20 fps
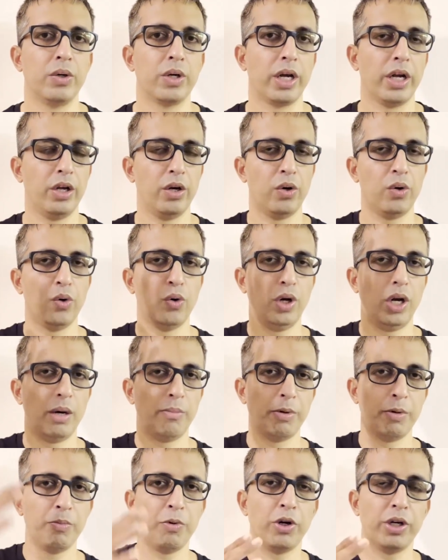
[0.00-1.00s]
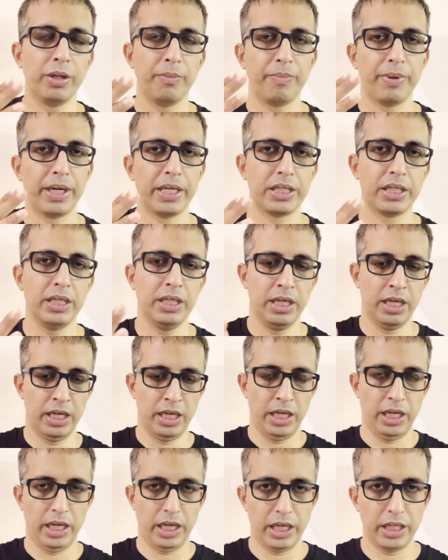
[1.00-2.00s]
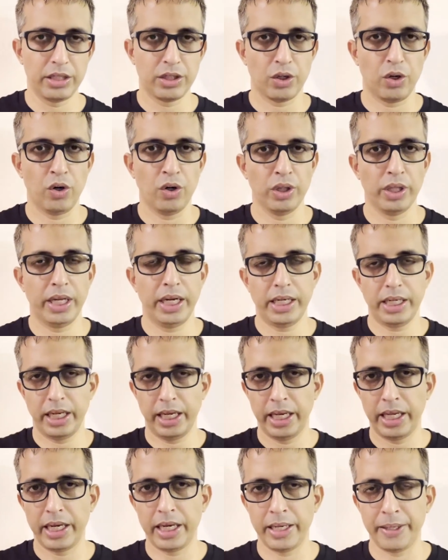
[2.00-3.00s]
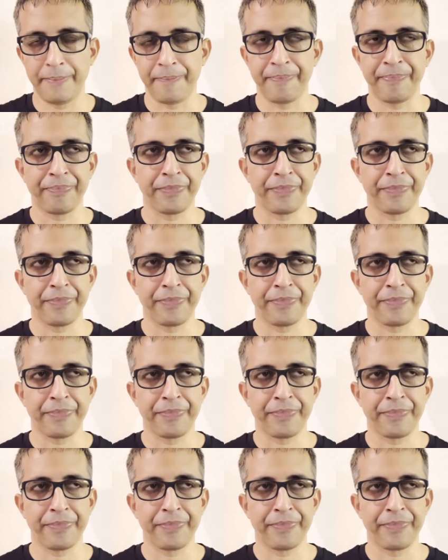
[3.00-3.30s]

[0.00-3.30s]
Okay, your whole upper body pressure is on that area.